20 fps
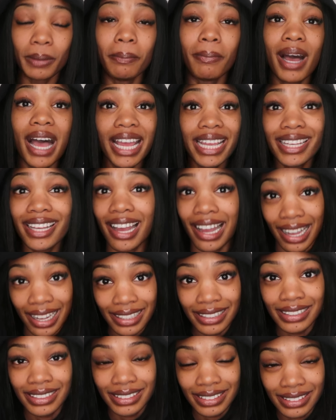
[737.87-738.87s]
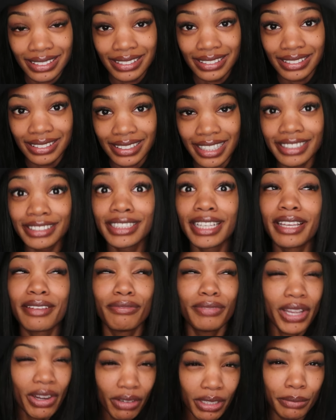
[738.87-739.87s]
But my God is
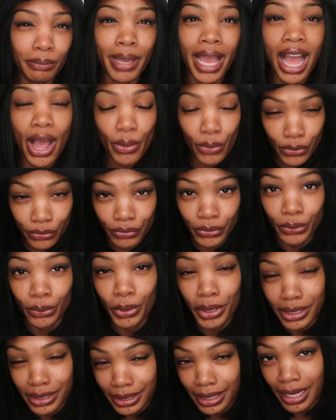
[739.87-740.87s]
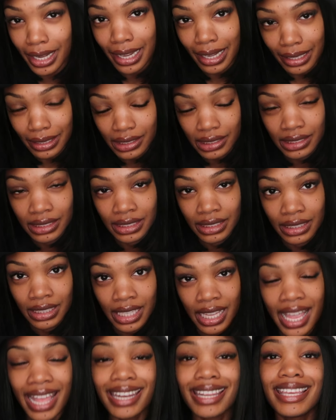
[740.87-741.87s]
a very powerful good God
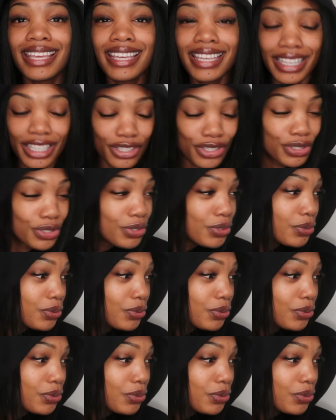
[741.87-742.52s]
and he can